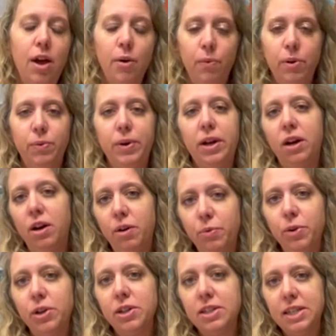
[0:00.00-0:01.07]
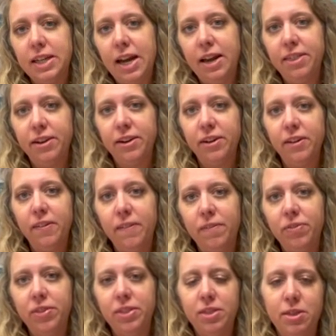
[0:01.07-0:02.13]
When we all work together,
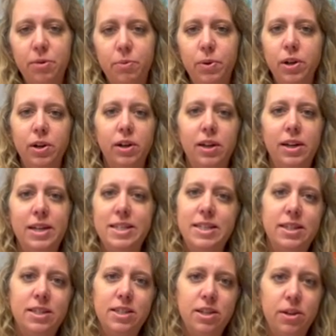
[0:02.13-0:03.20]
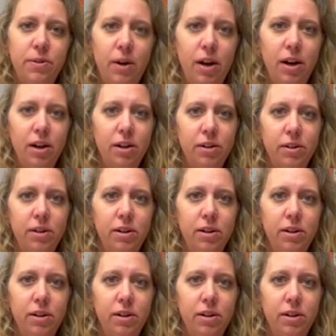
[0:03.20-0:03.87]
the work isn't so hard.